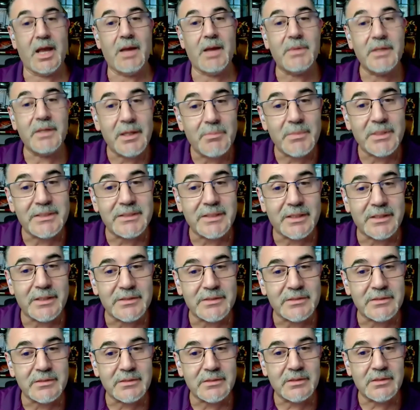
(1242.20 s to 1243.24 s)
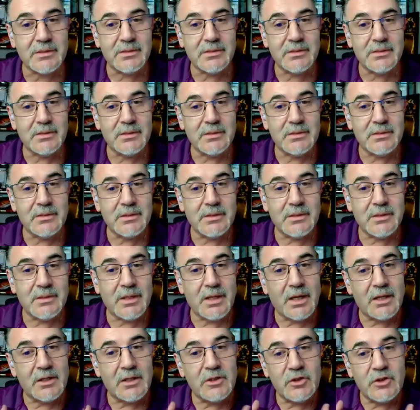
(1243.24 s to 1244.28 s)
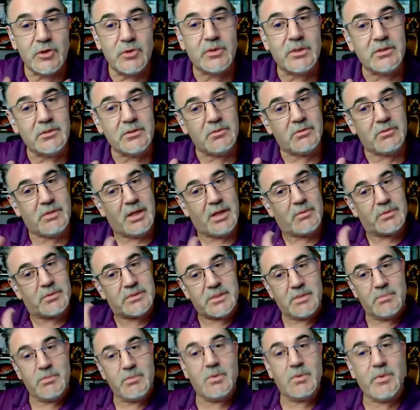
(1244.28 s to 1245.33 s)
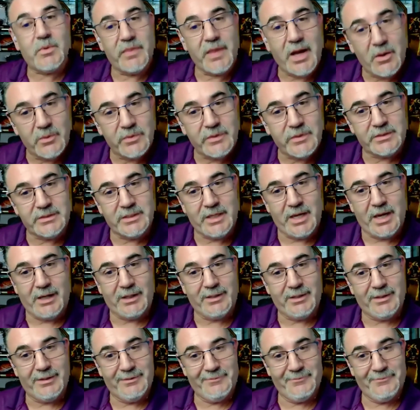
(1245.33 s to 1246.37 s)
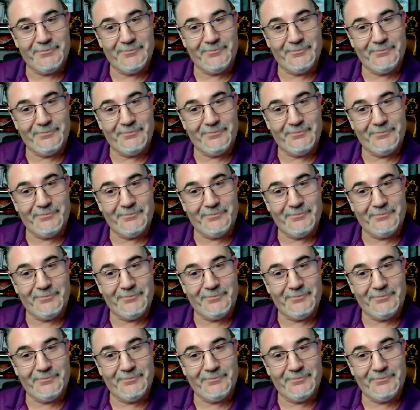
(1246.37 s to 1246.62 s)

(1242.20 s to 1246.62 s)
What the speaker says: I'm a hypnotist. You can do that with someone without the tech.